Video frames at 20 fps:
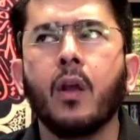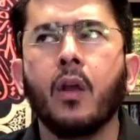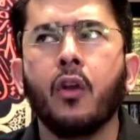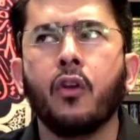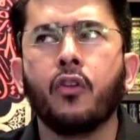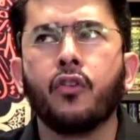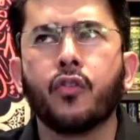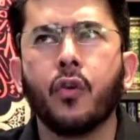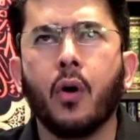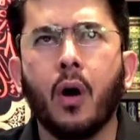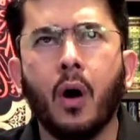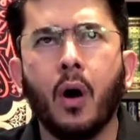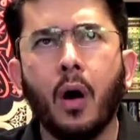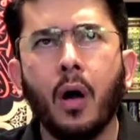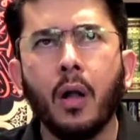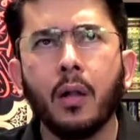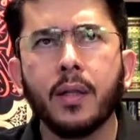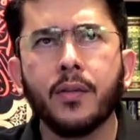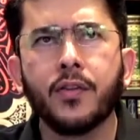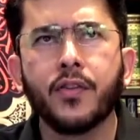So all
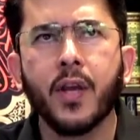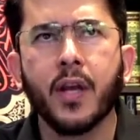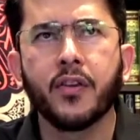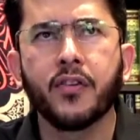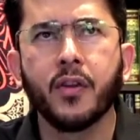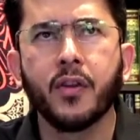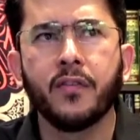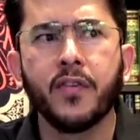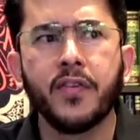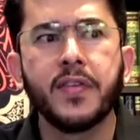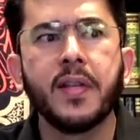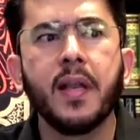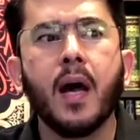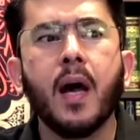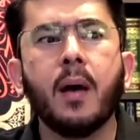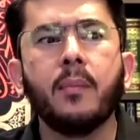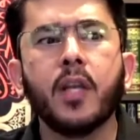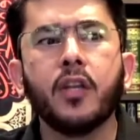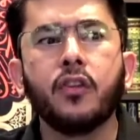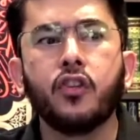the sects of
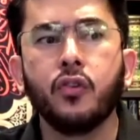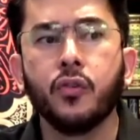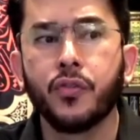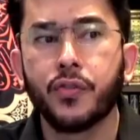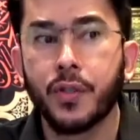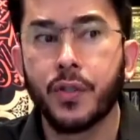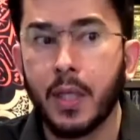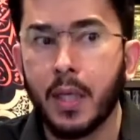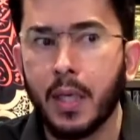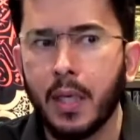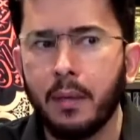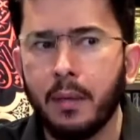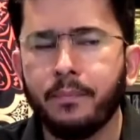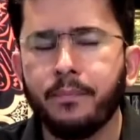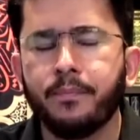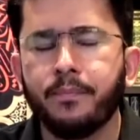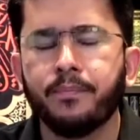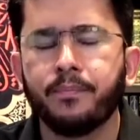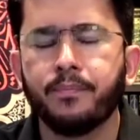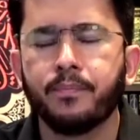Islam that you see,
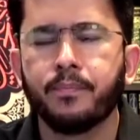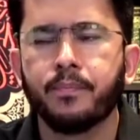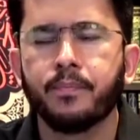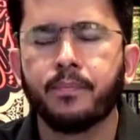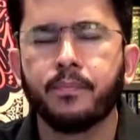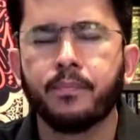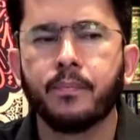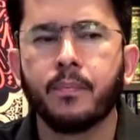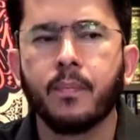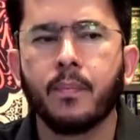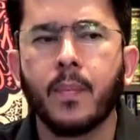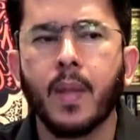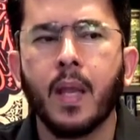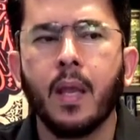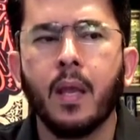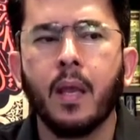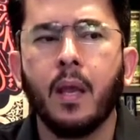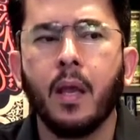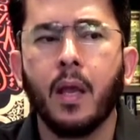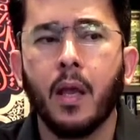
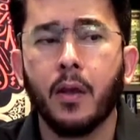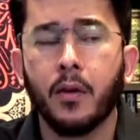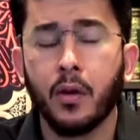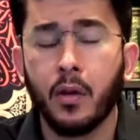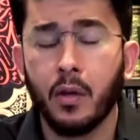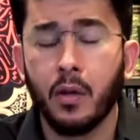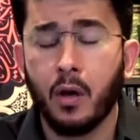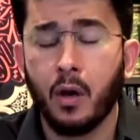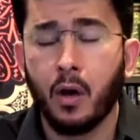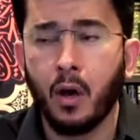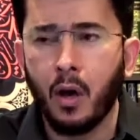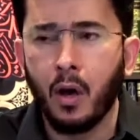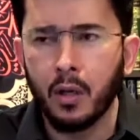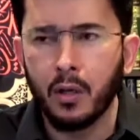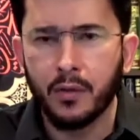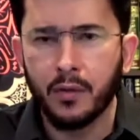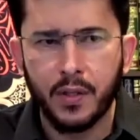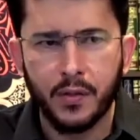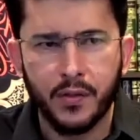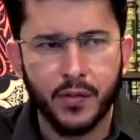and all of
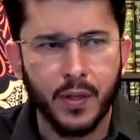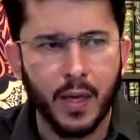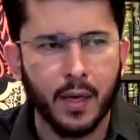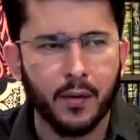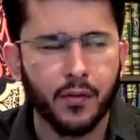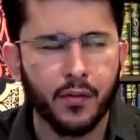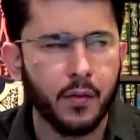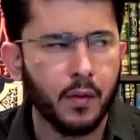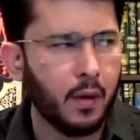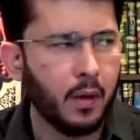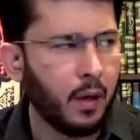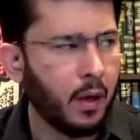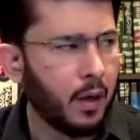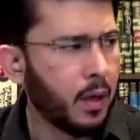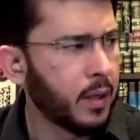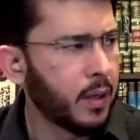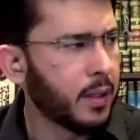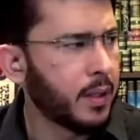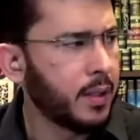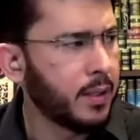these sects are
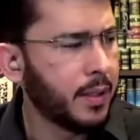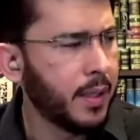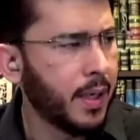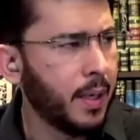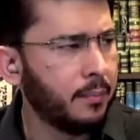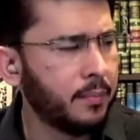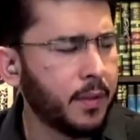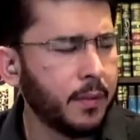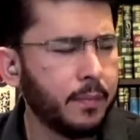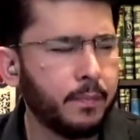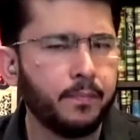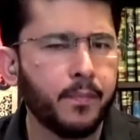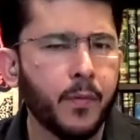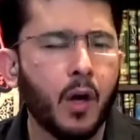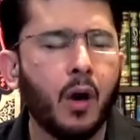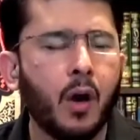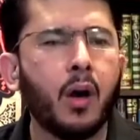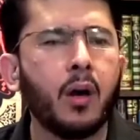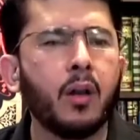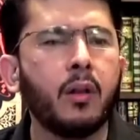condemned,
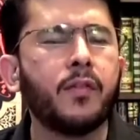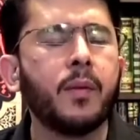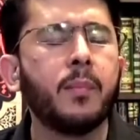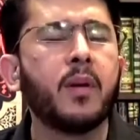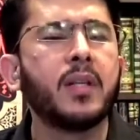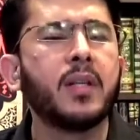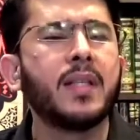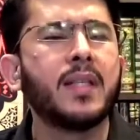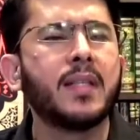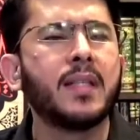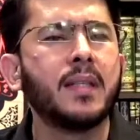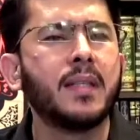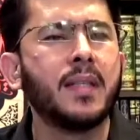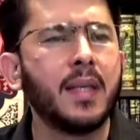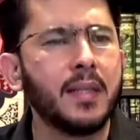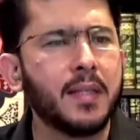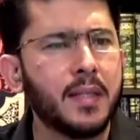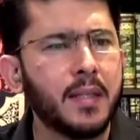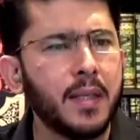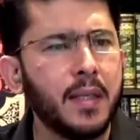all of them are
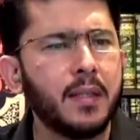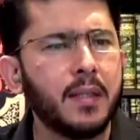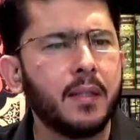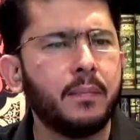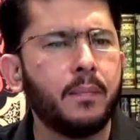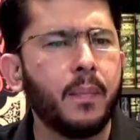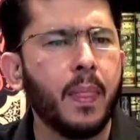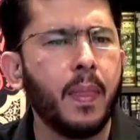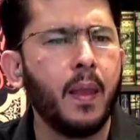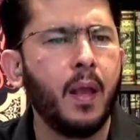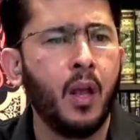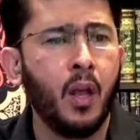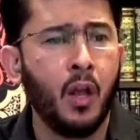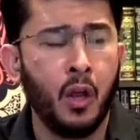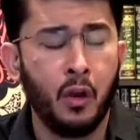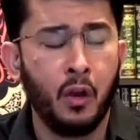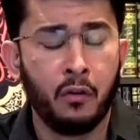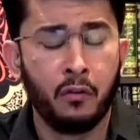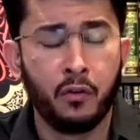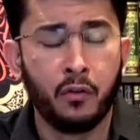destined
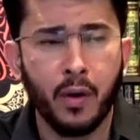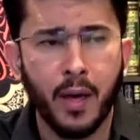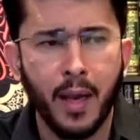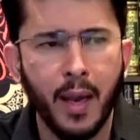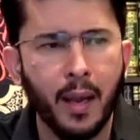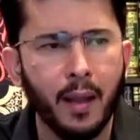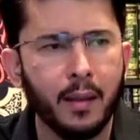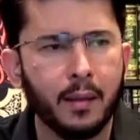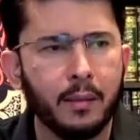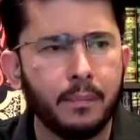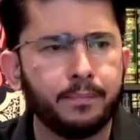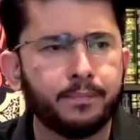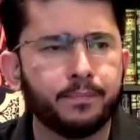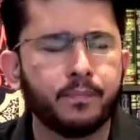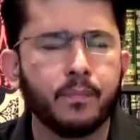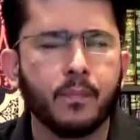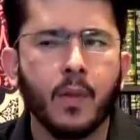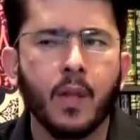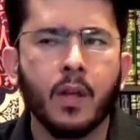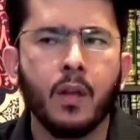for hell,
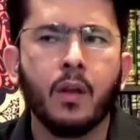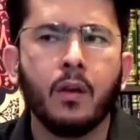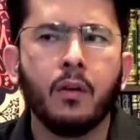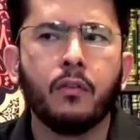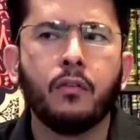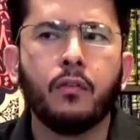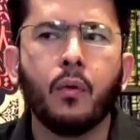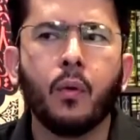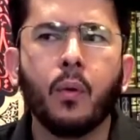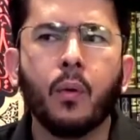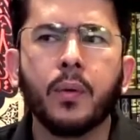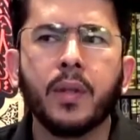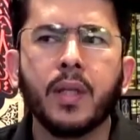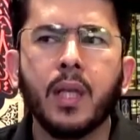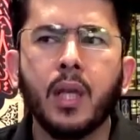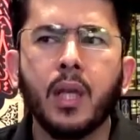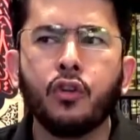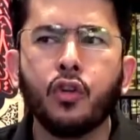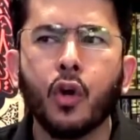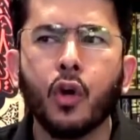for the
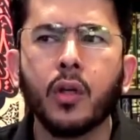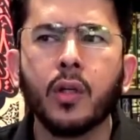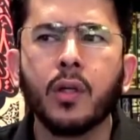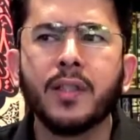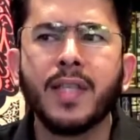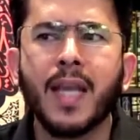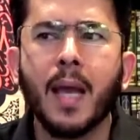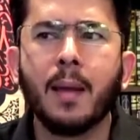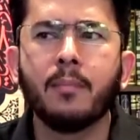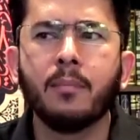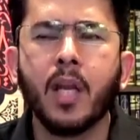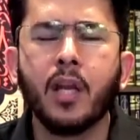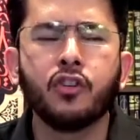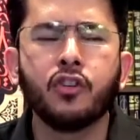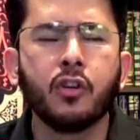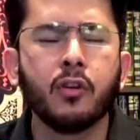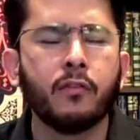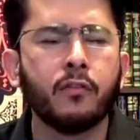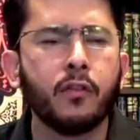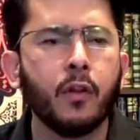eternal damnation
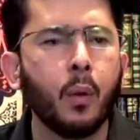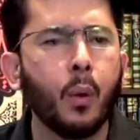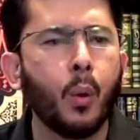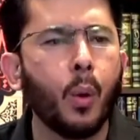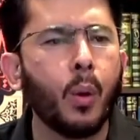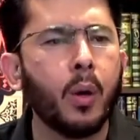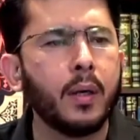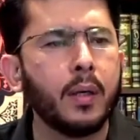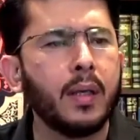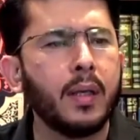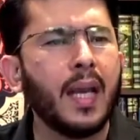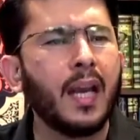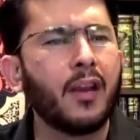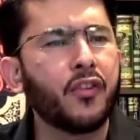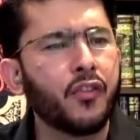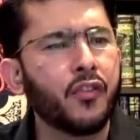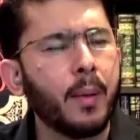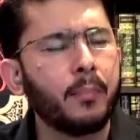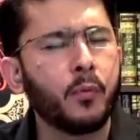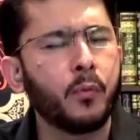of the Lord,
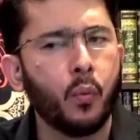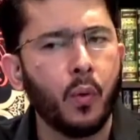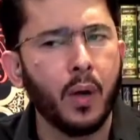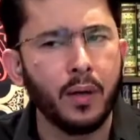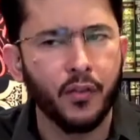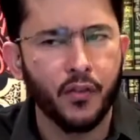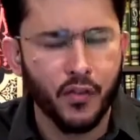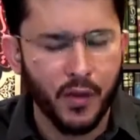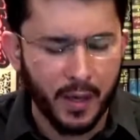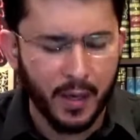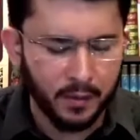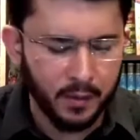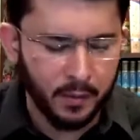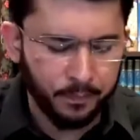except one sect.